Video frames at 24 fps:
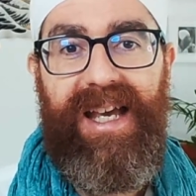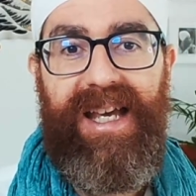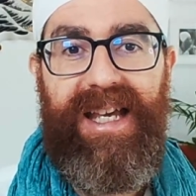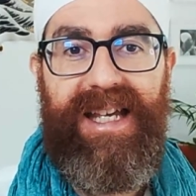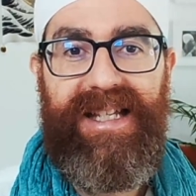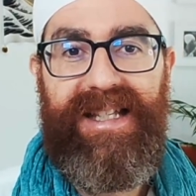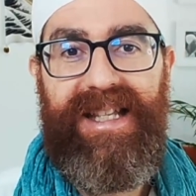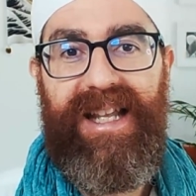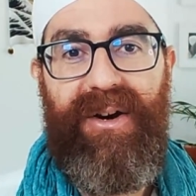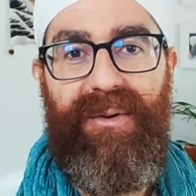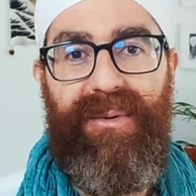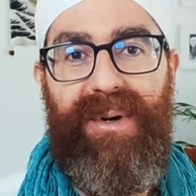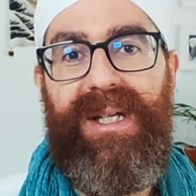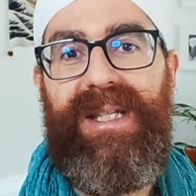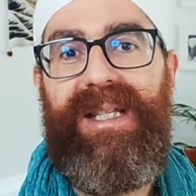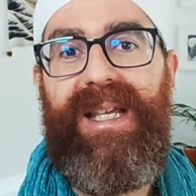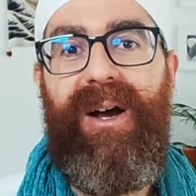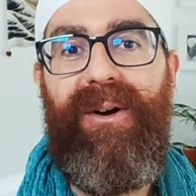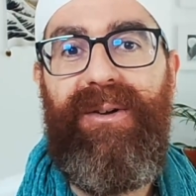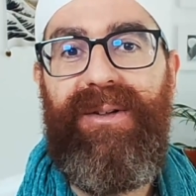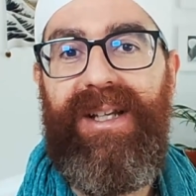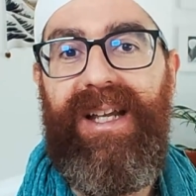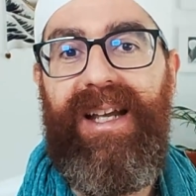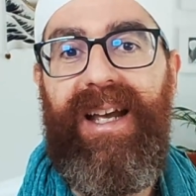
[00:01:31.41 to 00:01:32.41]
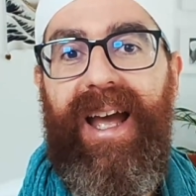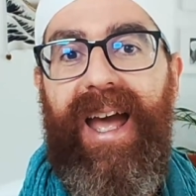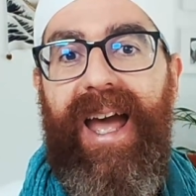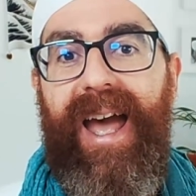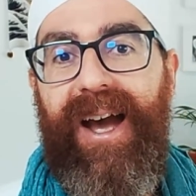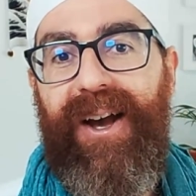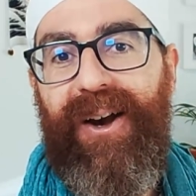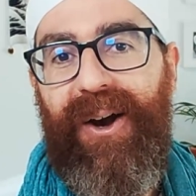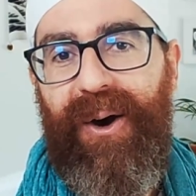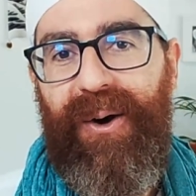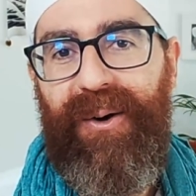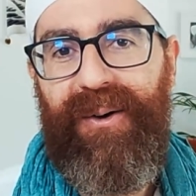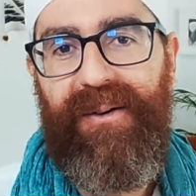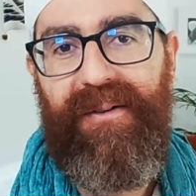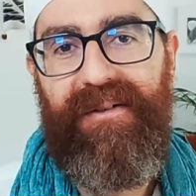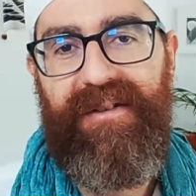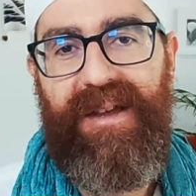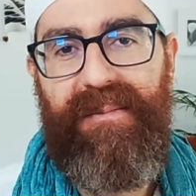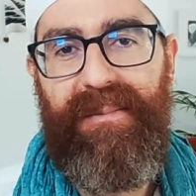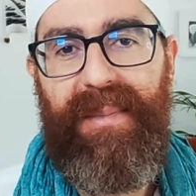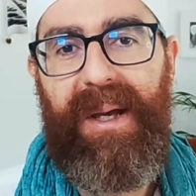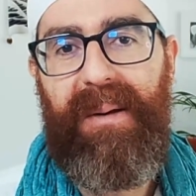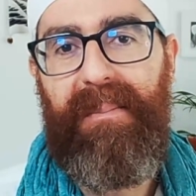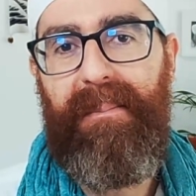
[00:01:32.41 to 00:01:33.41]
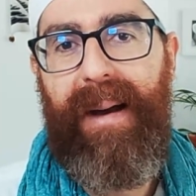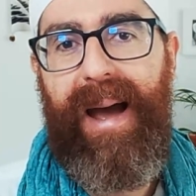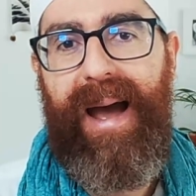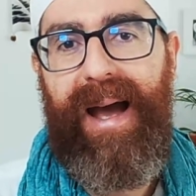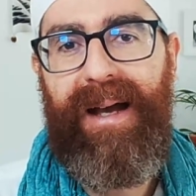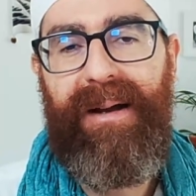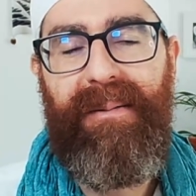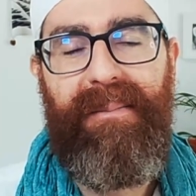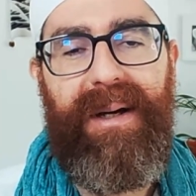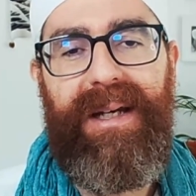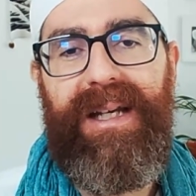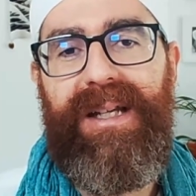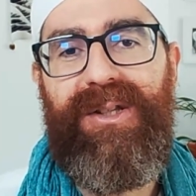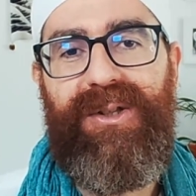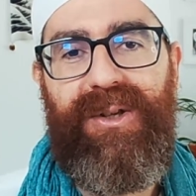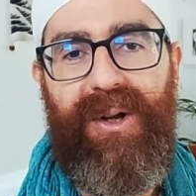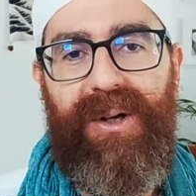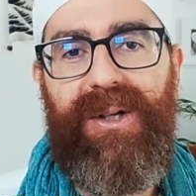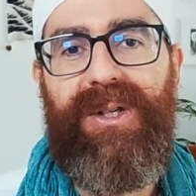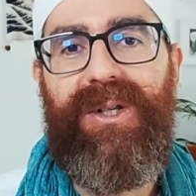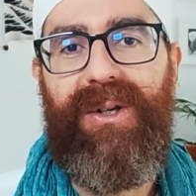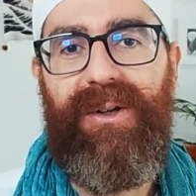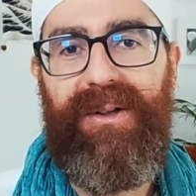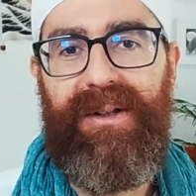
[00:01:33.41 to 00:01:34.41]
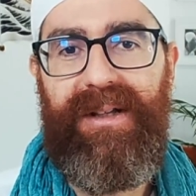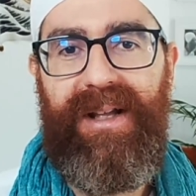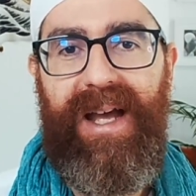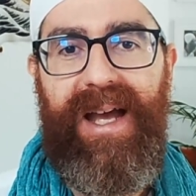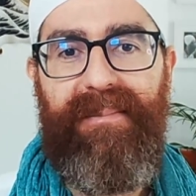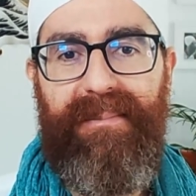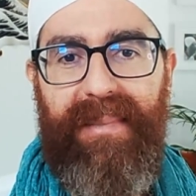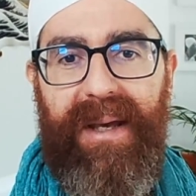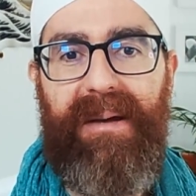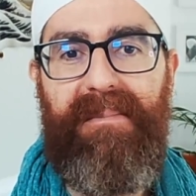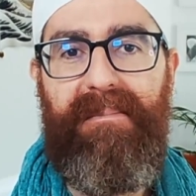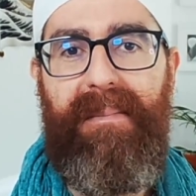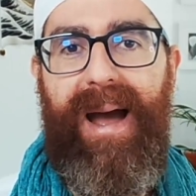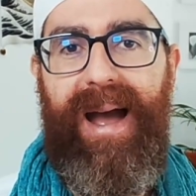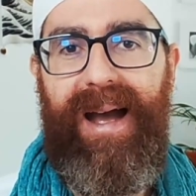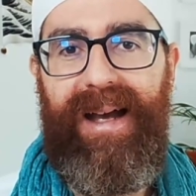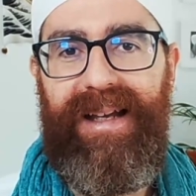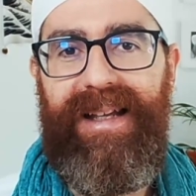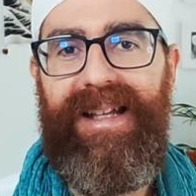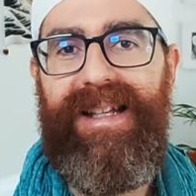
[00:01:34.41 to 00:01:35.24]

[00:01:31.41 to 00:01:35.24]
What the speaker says: It is the resounding echo of the Big Bang, but it's also the Big Bang.